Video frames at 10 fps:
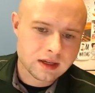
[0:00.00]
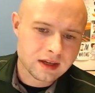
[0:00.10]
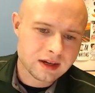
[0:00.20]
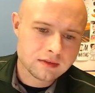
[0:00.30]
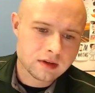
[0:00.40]

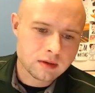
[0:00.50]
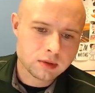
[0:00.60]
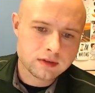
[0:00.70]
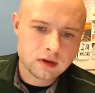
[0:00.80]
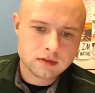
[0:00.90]
kind of give you a
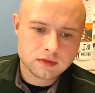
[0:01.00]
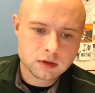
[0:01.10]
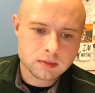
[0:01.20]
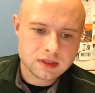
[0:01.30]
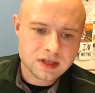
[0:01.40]
brief
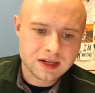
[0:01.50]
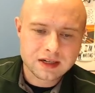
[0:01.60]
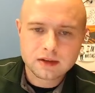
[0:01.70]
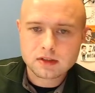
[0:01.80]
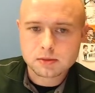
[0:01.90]
overview, but it's not going to
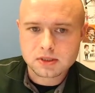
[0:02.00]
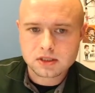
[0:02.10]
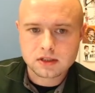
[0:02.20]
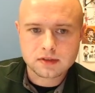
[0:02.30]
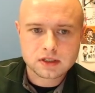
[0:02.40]
give you
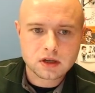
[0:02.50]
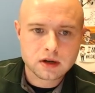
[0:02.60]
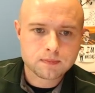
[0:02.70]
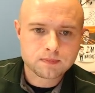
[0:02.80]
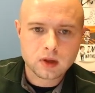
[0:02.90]
specifics on
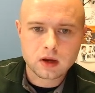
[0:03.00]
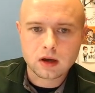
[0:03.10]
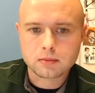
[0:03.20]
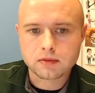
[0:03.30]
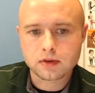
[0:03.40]
it.
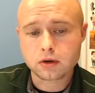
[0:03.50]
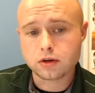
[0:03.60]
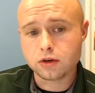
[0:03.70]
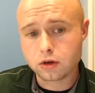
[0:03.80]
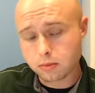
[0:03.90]
But if you go to
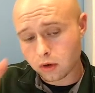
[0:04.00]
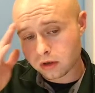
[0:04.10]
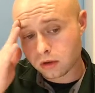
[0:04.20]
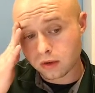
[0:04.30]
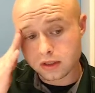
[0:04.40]
Newborn
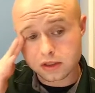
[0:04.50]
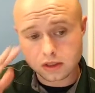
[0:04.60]
Coins,